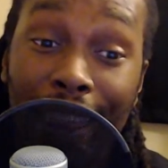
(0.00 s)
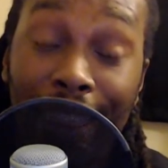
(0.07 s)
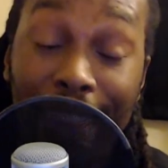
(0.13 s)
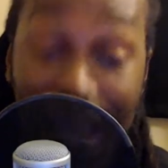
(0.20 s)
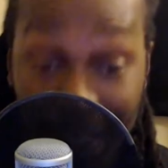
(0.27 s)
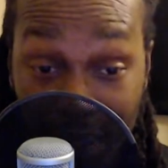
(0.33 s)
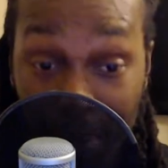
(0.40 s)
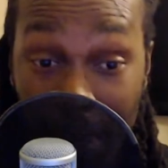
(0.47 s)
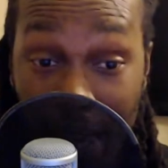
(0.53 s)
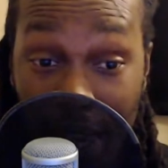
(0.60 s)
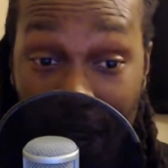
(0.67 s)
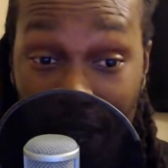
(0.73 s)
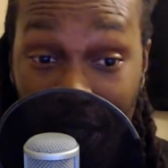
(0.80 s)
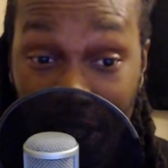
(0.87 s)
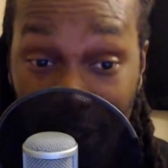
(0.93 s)
That's a bad
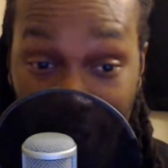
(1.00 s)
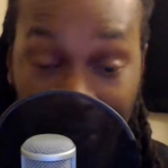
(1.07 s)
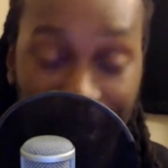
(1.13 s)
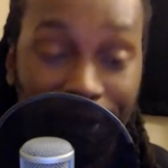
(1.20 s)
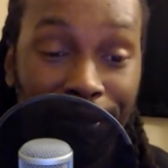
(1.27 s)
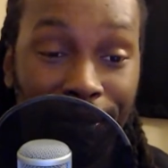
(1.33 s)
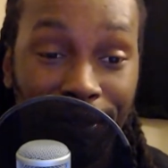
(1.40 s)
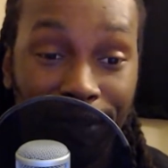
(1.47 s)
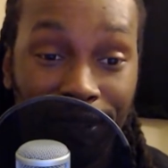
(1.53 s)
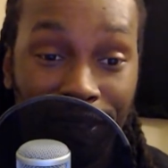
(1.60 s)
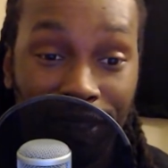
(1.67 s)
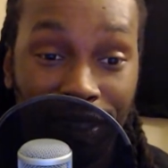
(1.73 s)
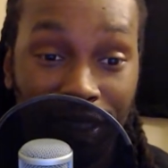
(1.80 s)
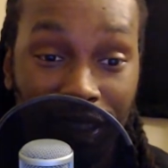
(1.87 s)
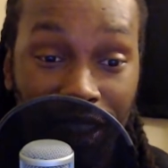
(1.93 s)
idea.
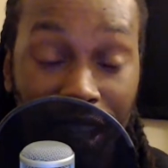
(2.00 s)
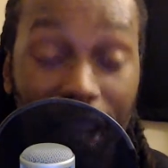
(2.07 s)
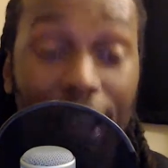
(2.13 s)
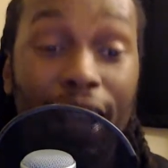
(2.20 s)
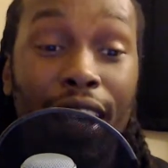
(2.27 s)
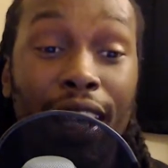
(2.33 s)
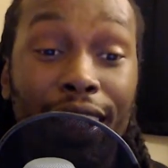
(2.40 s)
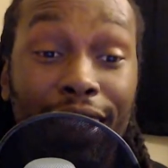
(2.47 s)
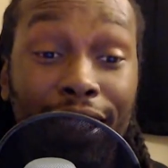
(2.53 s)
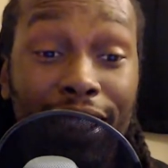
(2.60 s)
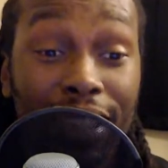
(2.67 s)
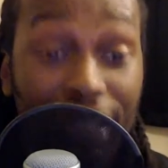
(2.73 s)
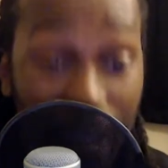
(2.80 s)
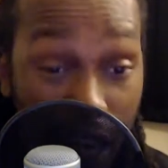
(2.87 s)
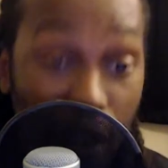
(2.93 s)
That's a
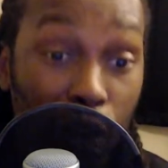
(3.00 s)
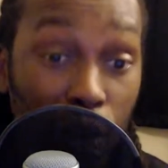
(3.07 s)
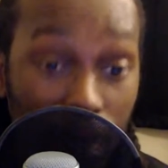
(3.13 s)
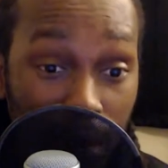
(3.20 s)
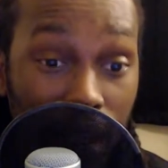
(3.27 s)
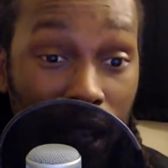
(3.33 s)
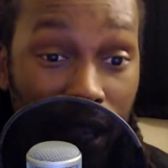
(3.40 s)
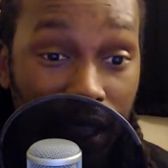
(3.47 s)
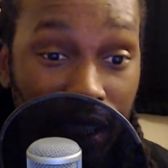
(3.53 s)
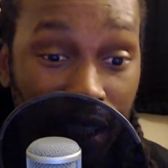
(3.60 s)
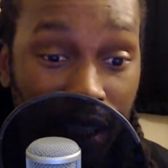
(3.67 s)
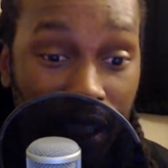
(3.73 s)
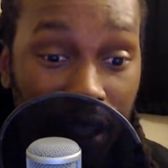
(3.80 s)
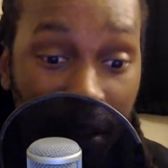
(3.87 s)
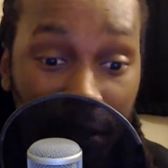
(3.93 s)
terrible
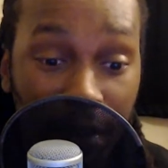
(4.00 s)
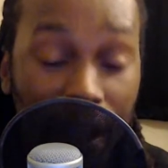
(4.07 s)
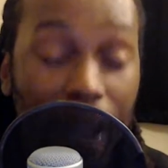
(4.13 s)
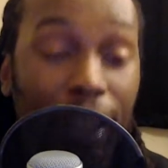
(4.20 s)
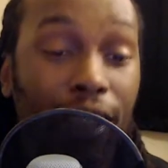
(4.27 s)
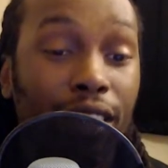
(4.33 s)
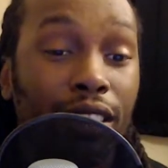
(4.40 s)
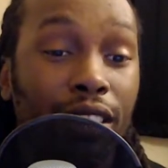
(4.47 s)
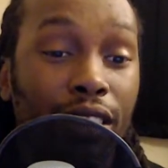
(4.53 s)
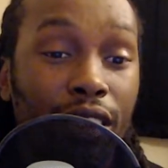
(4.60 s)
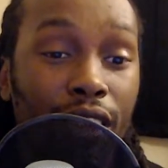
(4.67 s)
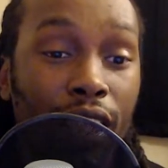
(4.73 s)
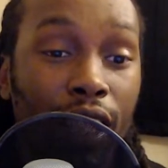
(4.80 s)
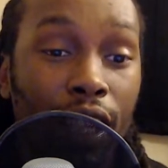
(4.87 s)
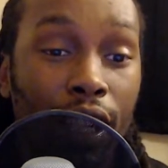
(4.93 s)
idea. In fact,
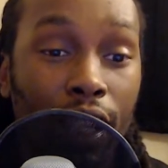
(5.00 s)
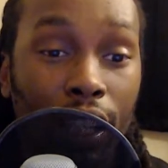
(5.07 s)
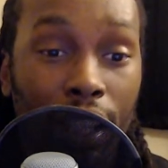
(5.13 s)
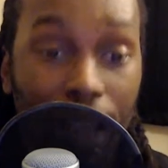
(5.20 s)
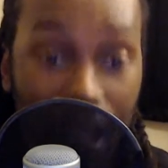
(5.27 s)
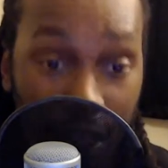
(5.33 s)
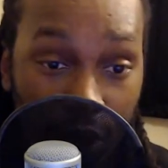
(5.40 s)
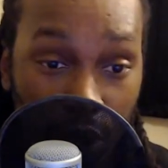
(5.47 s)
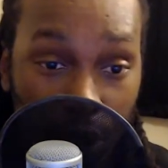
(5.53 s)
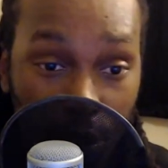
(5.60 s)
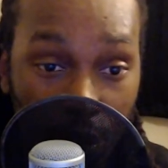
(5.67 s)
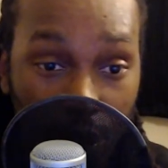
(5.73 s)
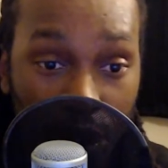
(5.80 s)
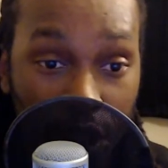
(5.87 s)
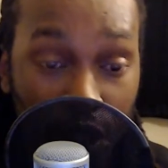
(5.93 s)
Andre
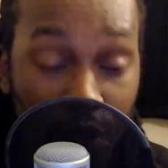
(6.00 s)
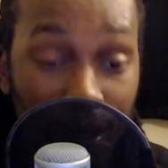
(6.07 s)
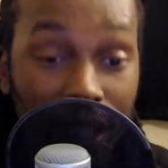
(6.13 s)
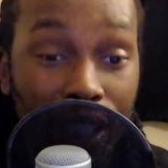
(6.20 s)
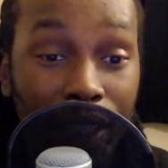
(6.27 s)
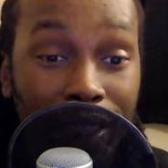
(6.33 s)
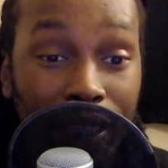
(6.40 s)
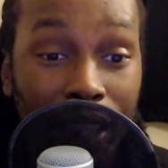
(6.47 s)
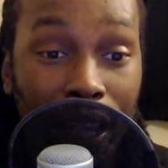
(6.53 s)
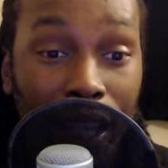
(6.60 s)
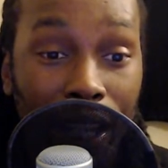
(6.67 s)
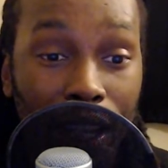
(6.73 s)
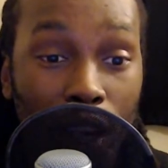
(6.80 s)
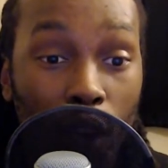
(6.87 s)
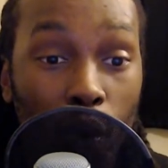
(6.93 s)
Ward, you need to
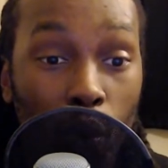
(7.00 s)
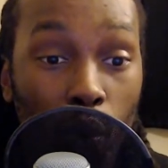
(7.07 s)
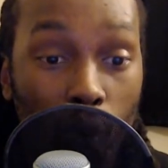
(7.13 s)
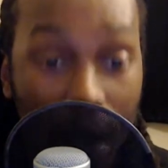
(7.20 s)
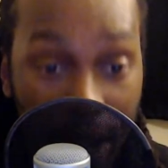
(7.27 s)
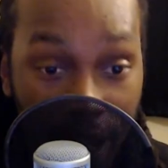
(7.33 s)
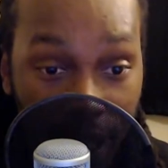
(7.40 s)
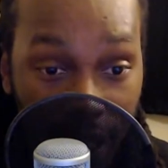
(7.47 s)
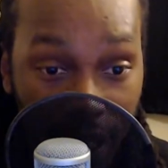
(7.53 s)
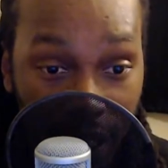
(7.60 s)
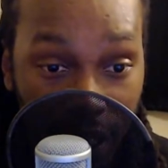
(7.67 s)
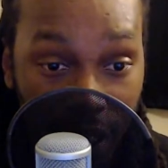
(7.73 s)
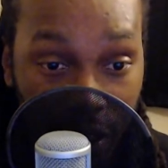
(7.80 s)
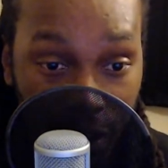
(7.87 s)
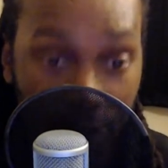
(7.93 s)
stay
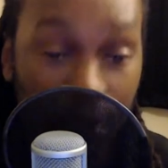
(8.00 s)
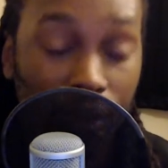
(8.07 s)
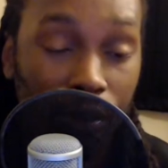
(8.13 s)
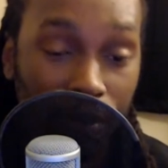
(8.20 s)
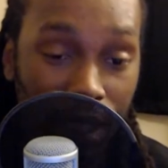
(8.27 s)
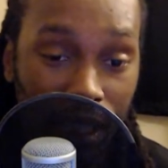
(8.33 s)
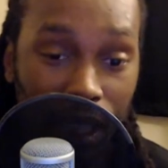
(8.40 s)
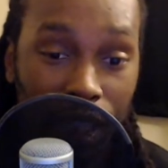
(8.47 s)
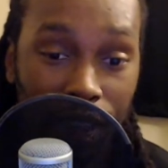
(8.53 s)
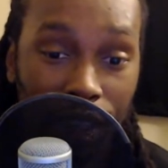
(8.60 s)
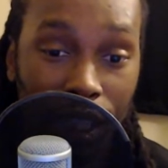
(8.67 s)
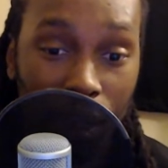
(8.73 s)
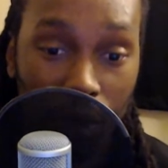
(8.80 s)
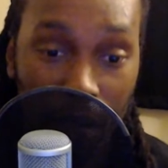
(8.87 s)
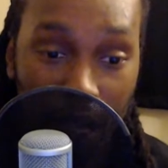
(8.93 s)
away from
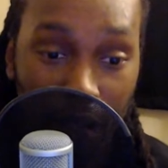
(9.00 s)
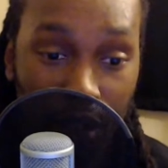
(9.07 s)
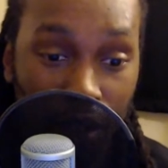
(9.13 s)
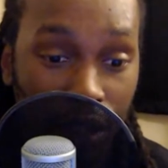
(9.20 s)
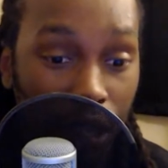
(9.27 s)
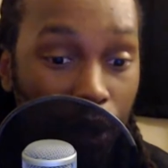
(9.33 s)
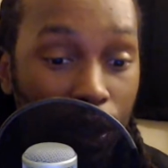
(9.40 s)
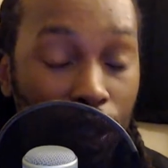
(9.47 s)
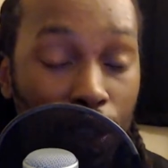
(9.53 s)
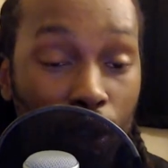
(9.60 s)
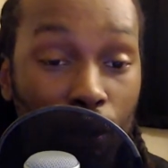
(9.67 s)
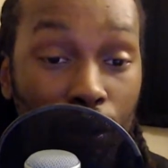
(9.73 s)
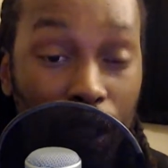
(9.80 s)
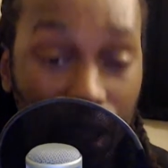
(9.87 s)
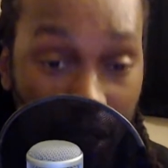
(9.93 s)
Deontay Wilder. There is
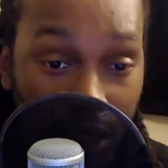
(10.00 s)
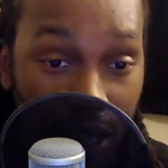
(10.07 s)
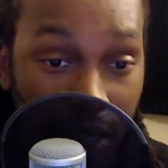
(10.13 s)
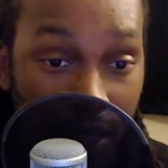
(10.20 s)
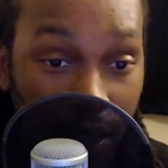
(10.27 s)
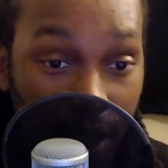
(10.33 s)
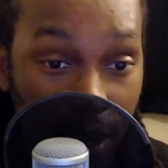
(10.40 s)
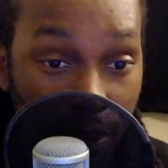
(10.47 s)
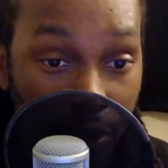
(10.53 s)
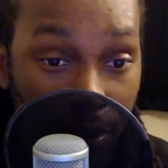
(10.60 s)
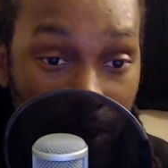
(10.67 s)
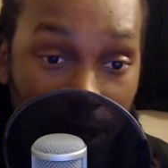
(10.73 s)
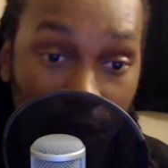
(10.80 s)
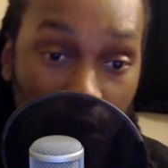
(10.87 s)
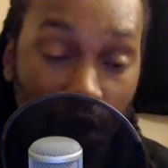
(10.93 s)
no good that can come
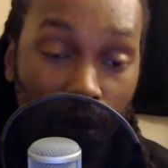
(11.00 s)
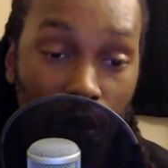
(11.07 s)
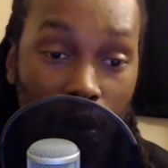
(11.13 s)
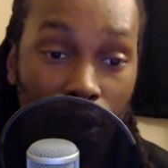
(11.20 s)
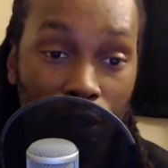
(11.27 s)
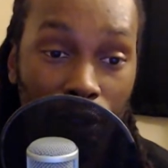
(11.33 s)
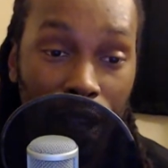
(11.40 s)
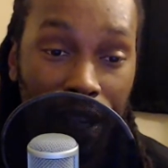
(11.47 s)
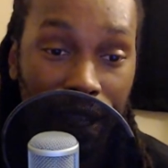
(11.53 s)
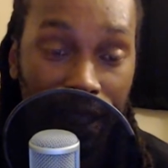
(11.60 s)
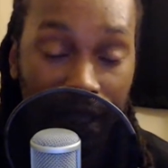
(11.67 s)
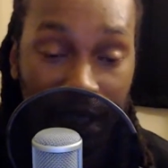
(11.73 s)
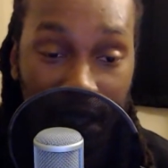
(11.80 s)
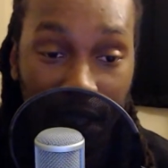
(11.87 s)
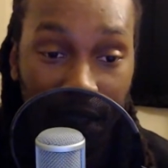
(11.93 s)
from Andre Ward
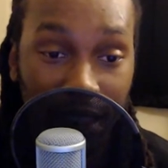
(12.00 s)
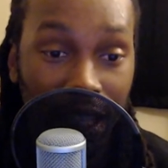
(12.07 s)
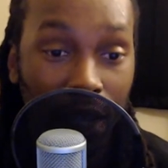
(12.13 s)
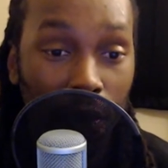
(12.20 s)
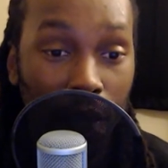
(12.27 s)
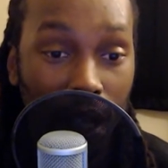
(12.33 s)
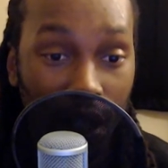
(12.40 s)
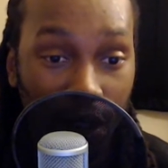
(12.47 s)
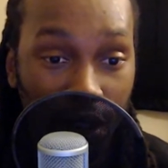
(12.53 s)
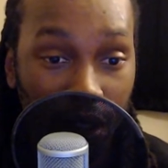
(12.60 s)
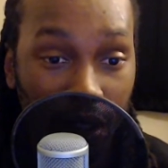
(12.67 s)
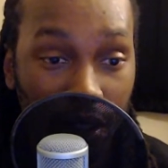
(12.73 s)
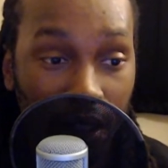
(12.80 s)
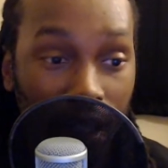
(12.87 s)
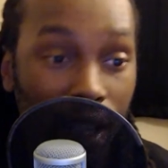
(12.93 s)
fighting Deontay
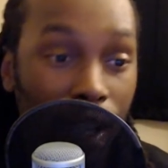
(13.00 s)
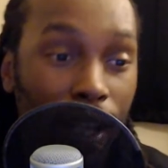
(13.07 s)
Wilder.